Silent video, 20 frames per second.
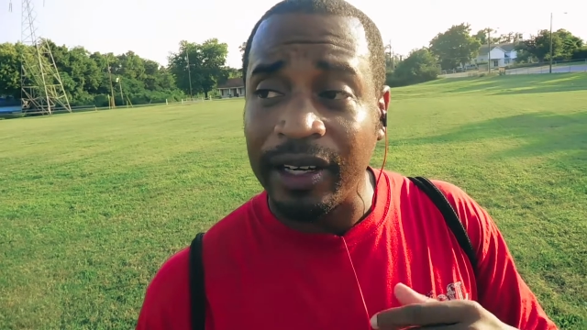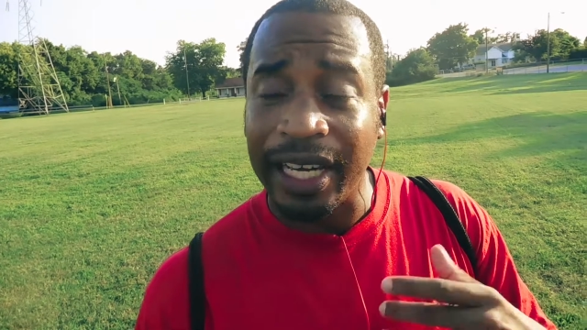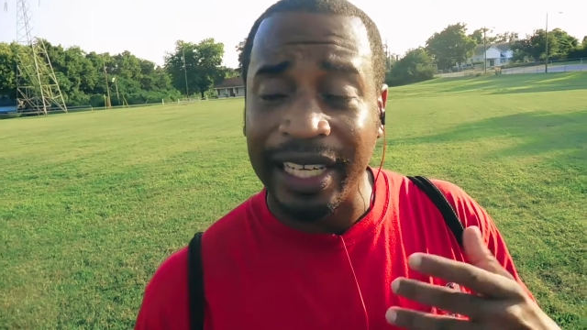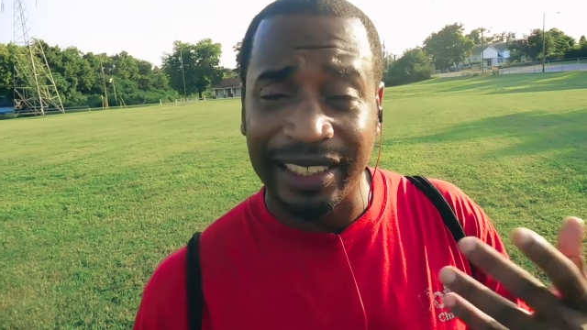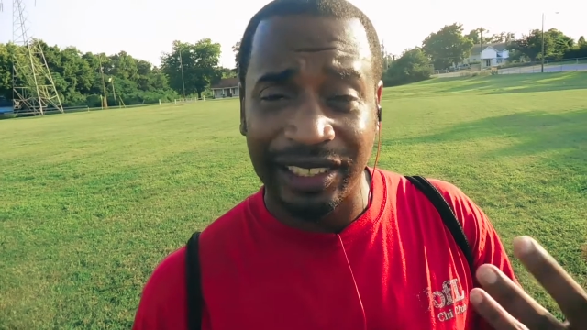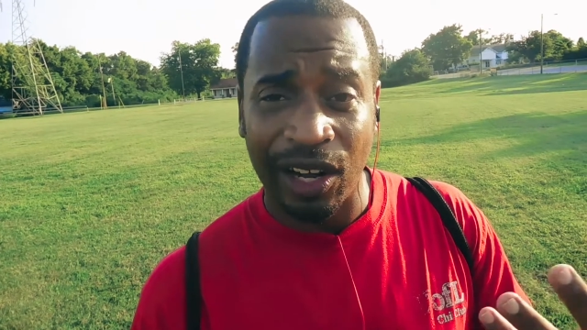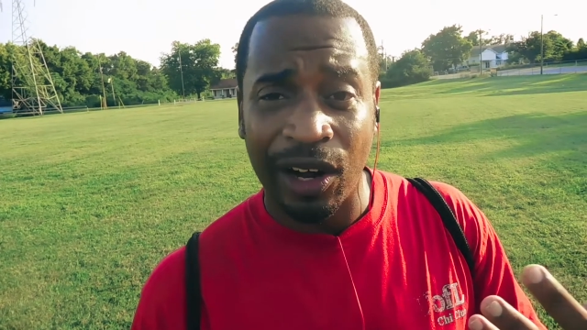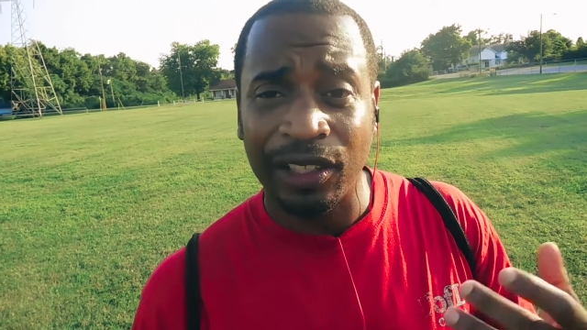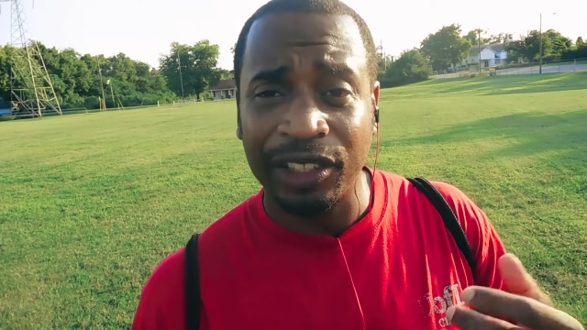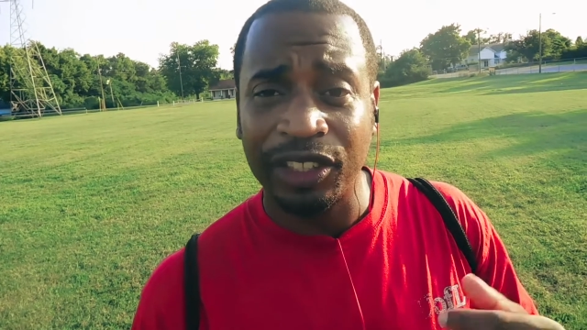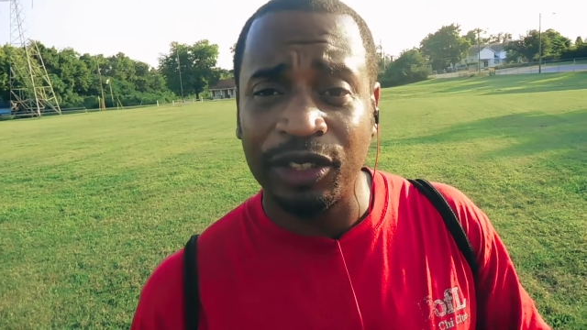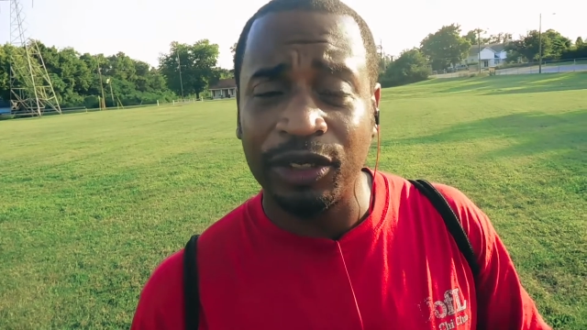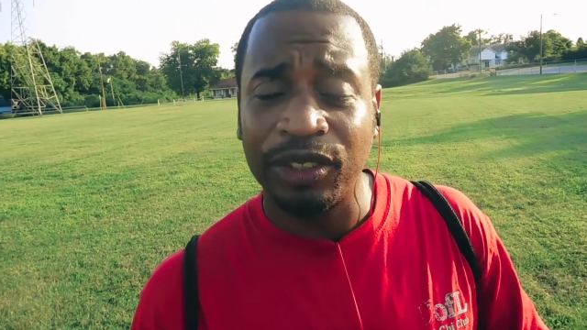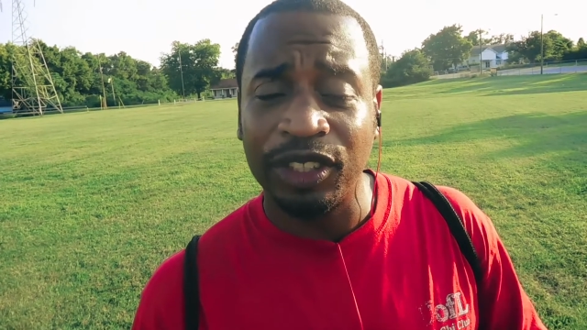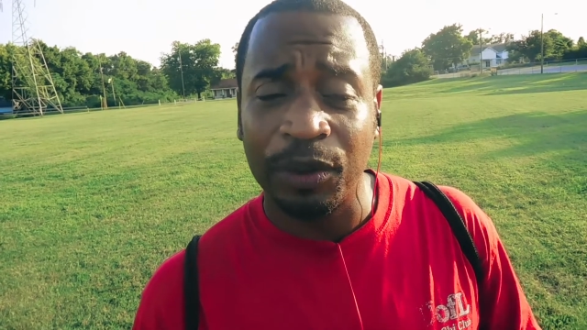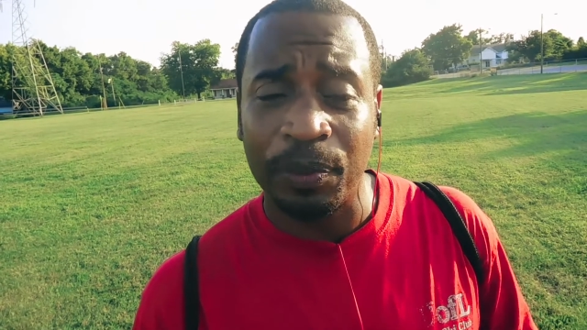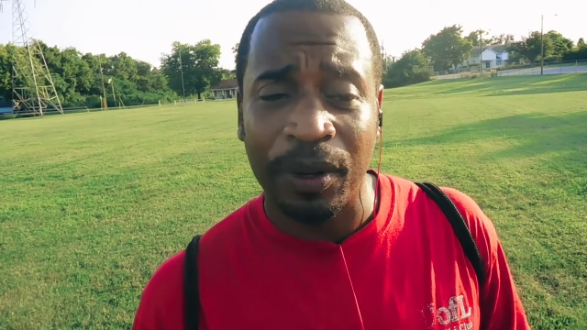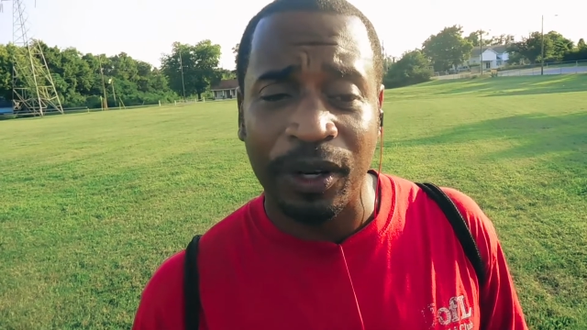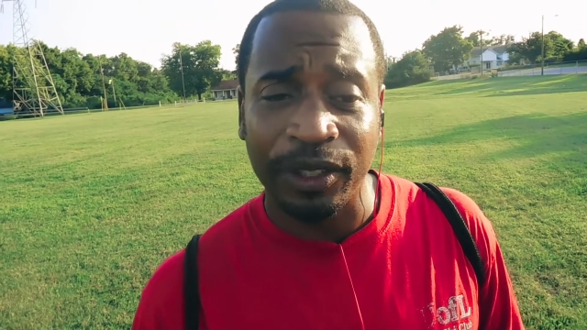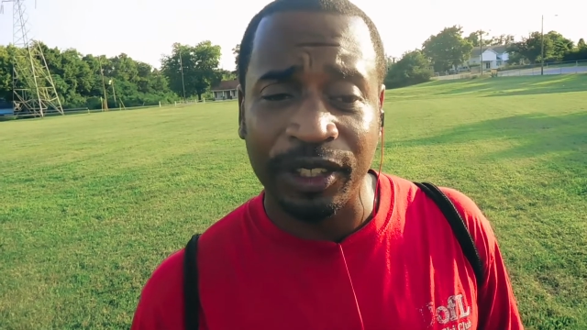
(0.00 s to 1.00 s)
is also
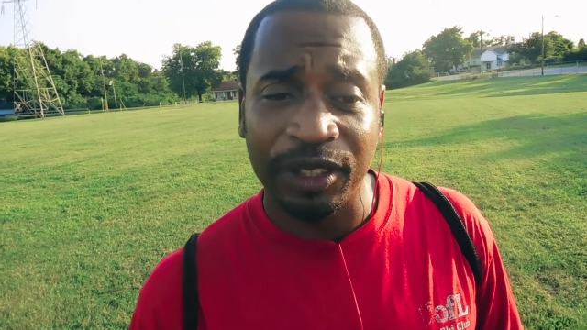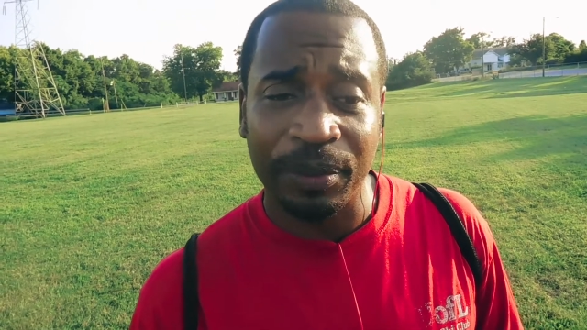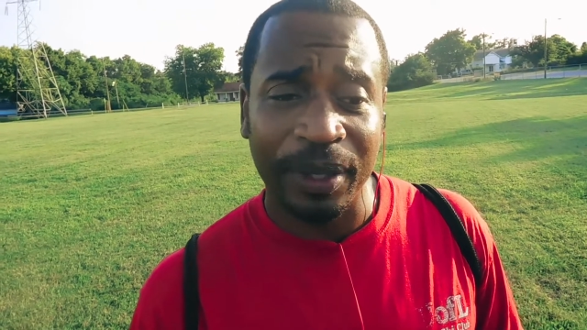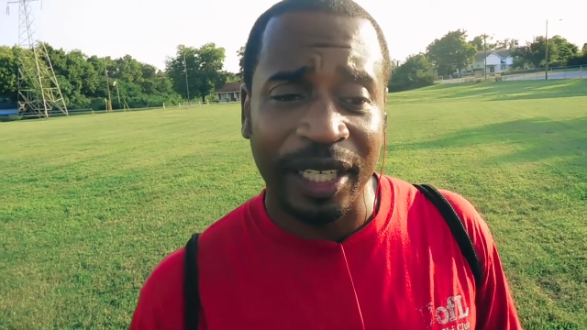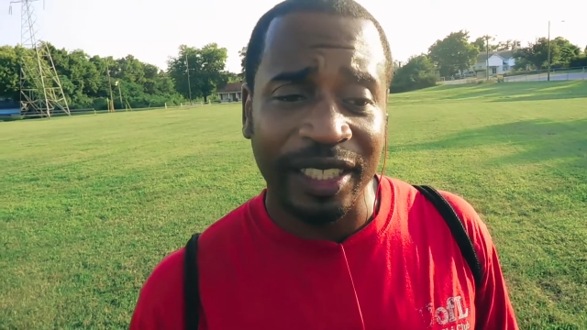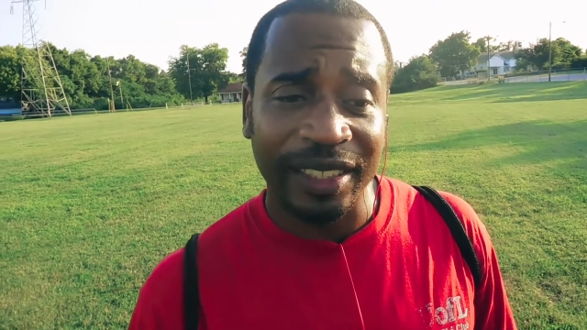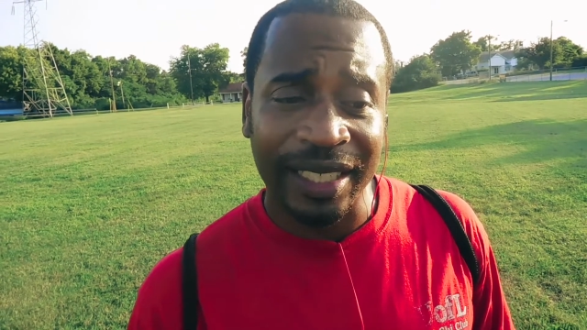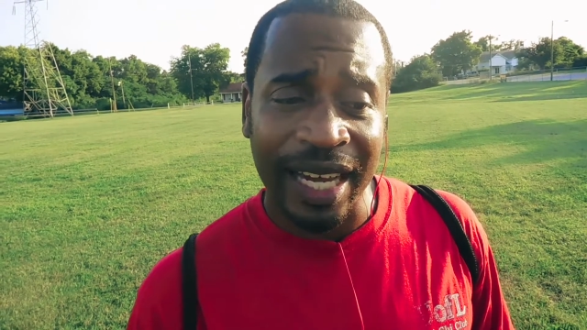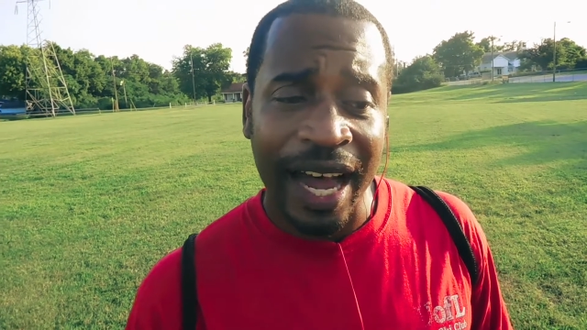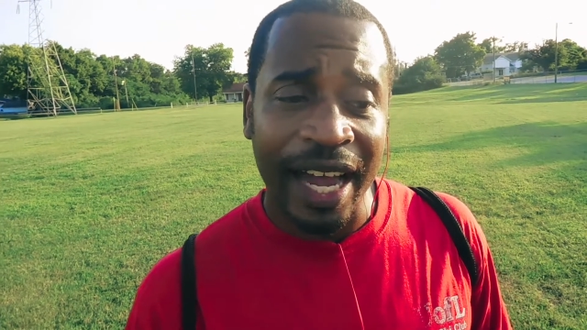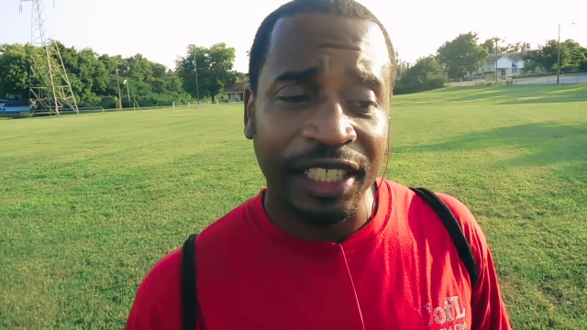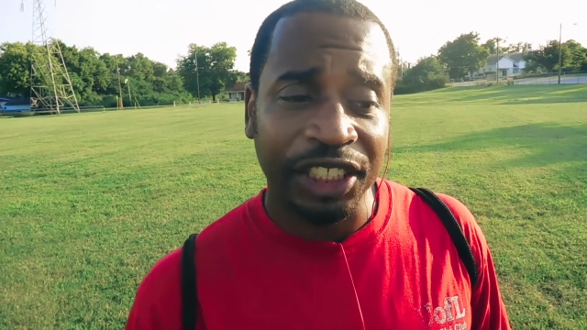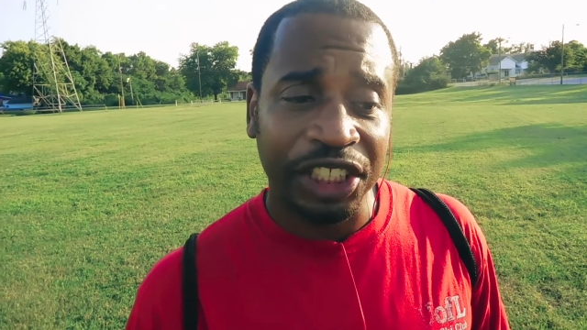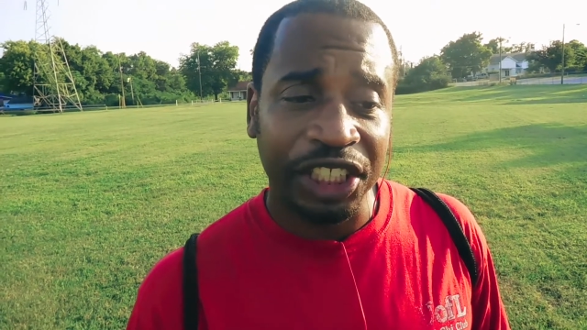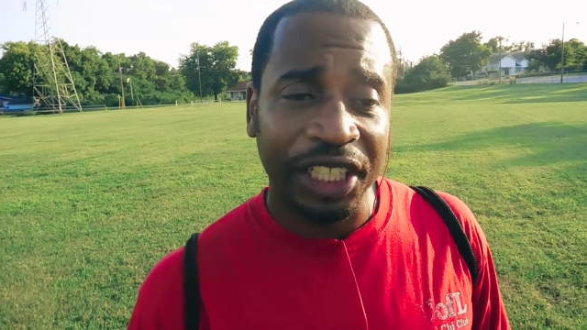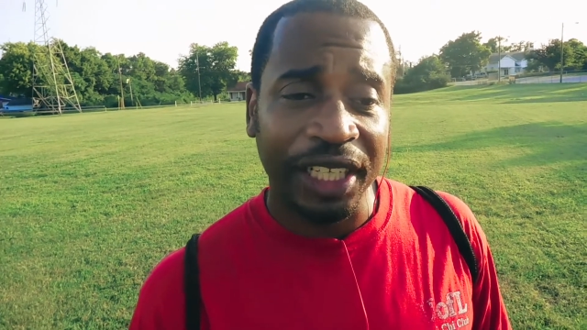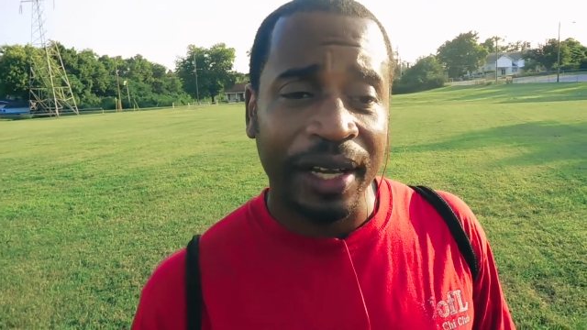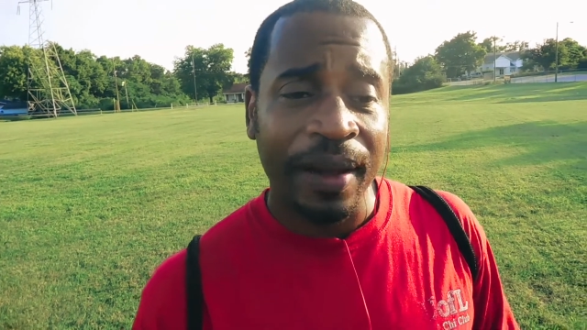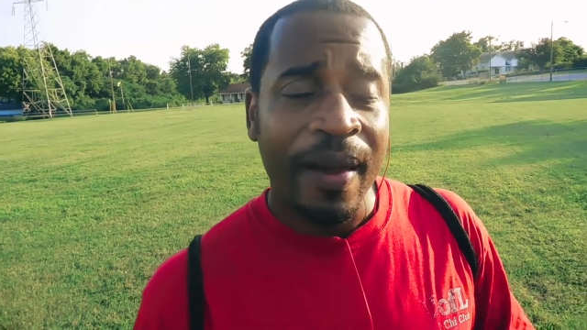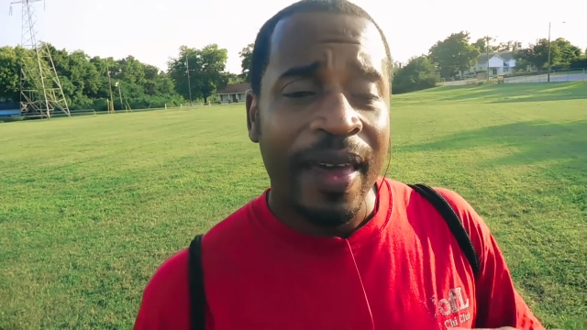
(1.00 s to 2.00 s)
supposed to be in Tai
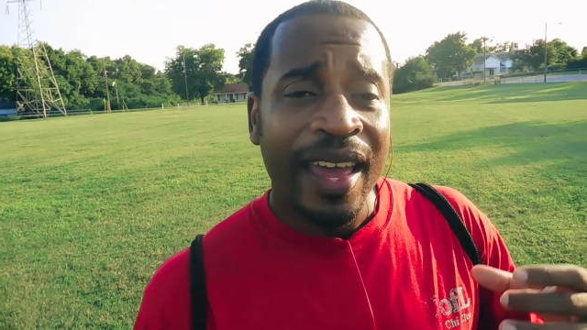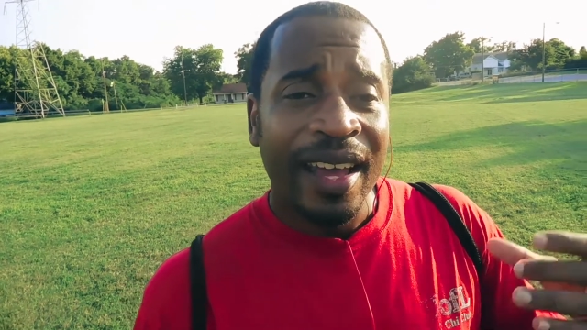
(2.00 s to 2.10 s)
Chi.